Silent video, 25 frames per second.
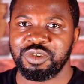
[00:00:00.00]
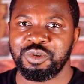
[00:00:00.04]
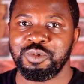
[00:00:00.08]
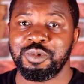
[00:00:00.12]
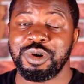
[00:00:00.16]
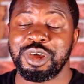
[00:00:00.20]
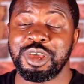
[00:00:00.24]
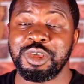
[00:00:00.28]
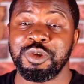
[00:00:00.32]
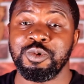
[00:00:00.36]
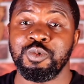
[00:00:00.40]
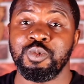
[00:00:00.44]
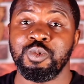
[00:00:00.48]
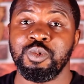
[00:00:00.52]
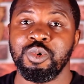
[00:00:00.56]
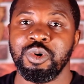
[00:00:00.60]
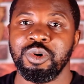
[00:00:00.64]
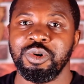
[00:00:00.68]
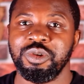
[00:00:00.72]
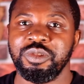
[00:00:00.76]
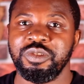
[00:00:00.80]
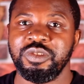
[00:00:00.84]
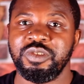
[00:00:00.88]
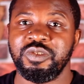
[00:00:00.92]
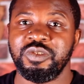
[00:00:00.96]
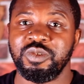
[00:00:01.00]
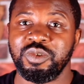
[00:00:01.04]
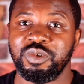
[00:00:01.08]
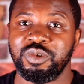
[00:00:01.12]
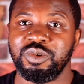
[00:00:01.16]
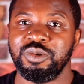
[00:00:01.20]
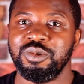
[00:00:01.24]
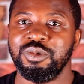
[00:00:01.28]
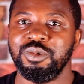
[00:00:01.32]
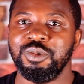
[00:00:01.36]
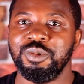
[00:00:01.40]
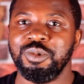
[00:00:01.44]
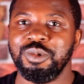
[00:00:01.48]
or where you want to
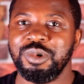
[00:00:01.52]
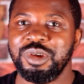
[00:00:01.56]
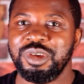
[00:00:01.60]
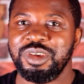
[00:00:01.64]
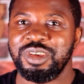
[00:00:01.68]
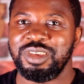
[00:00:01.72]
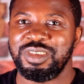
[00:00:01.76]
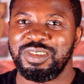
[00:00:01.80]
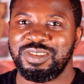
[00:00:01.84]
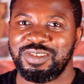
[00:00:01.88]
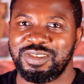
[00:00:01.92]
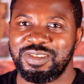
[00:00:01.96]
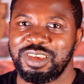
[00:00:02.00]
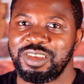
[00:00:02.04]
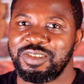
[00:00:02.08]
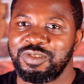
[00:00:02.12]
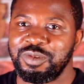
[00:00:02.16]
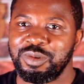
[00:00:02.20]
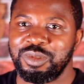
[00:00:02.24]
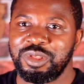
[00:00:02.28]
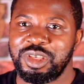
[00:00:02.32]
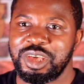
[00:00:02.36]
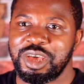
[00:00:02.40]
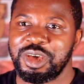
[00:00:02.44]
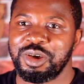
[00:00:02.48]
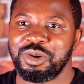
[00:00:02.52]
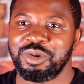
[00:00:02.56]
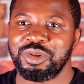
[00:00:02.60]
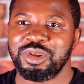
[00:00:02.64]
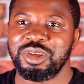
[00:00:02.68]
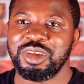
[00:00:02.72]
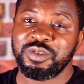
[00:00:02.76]
go settle down,